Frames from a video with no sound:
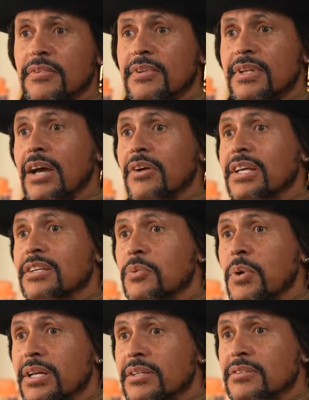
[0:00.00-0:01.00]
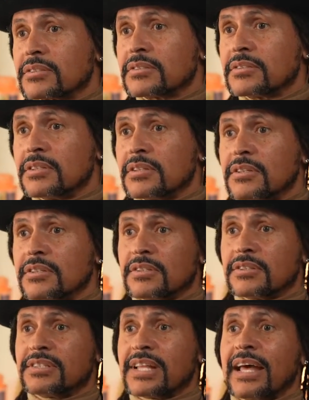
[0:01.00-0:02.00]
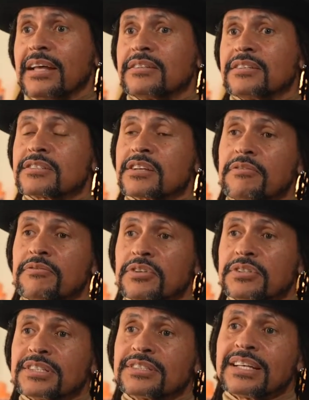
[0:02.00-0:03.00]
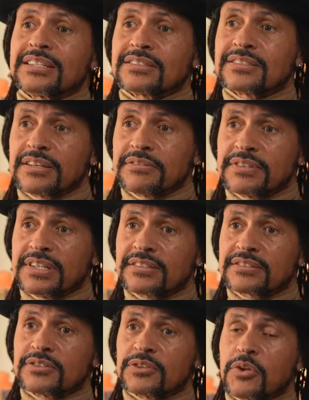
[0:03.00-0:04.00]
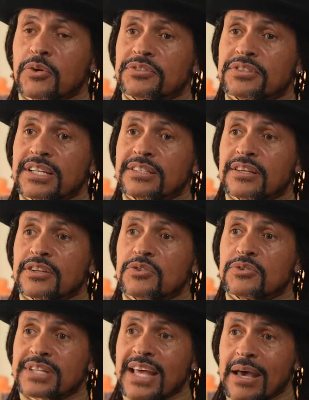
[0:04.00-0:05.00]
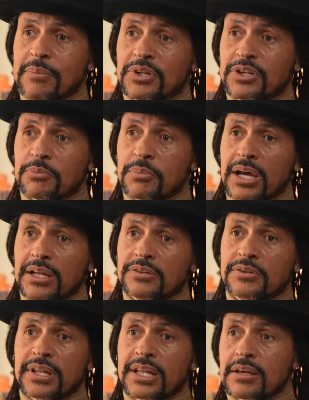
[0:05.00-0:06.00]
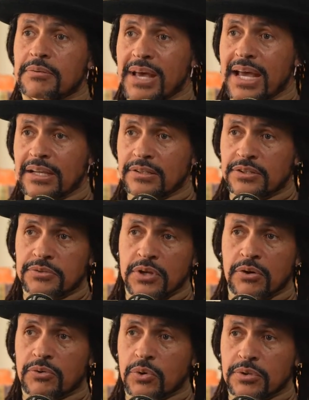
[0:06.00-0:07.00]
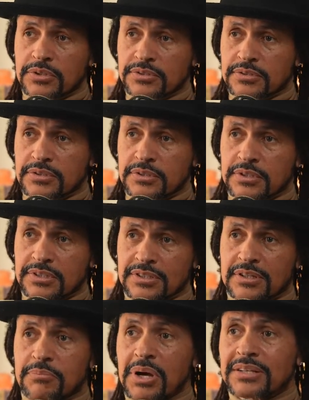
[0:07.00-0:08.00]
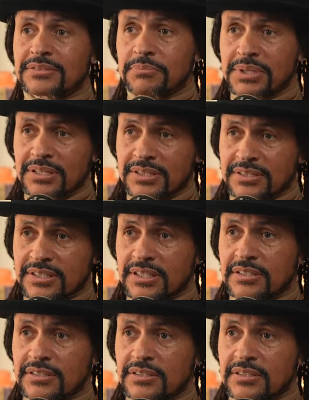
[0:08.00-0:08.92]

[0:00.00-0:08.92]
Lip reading: Now guess what? Does that discomfort, does that stiffness, do those things that used to happen in your body, do they come back to you? No, of course. It's an impossibility.